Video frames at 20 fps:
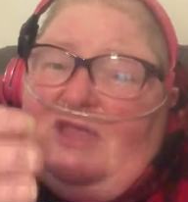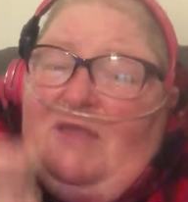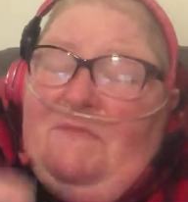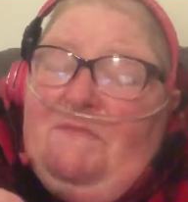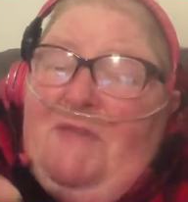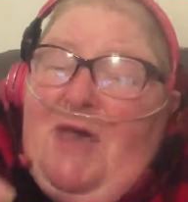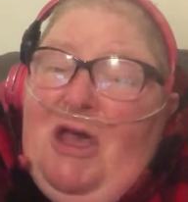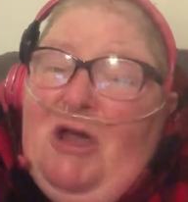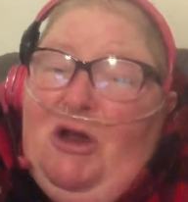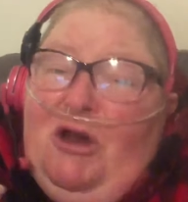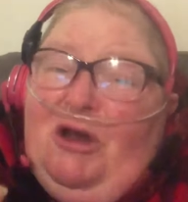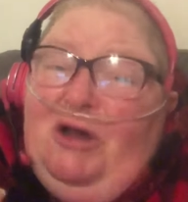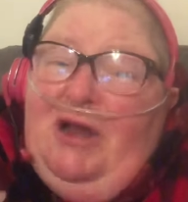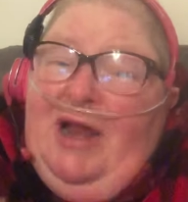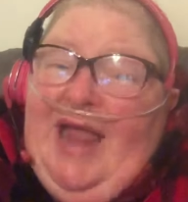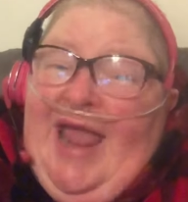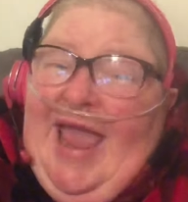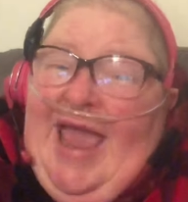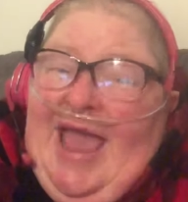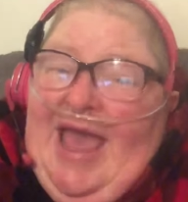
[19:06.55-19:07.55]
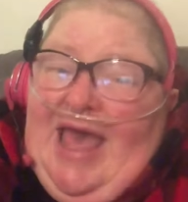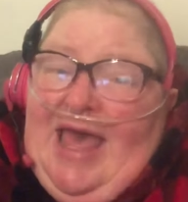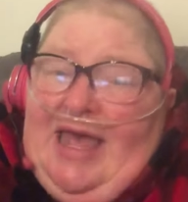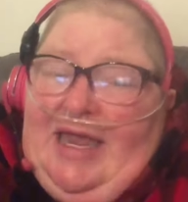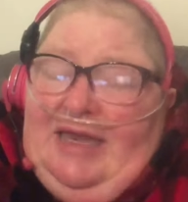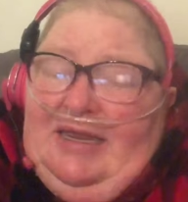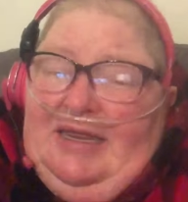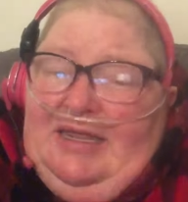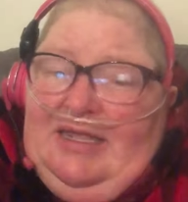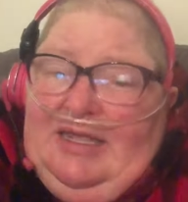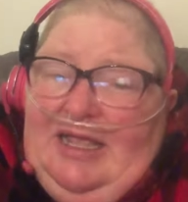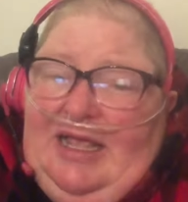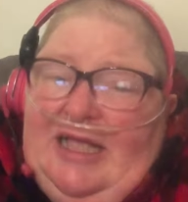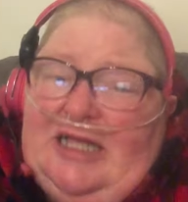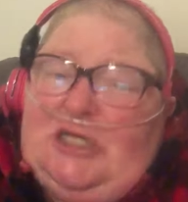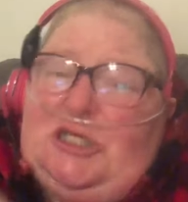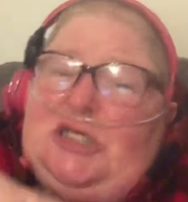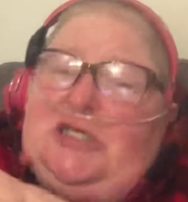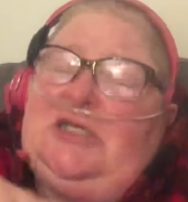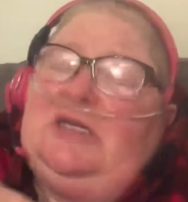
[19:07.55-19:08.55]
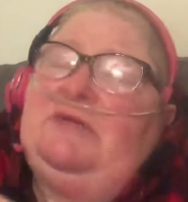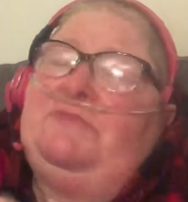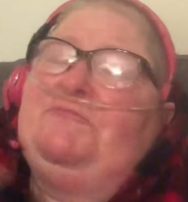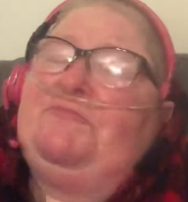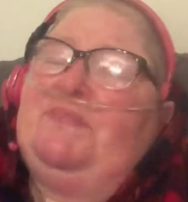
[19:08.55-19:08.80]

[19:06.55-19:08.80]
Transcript: but her hand, and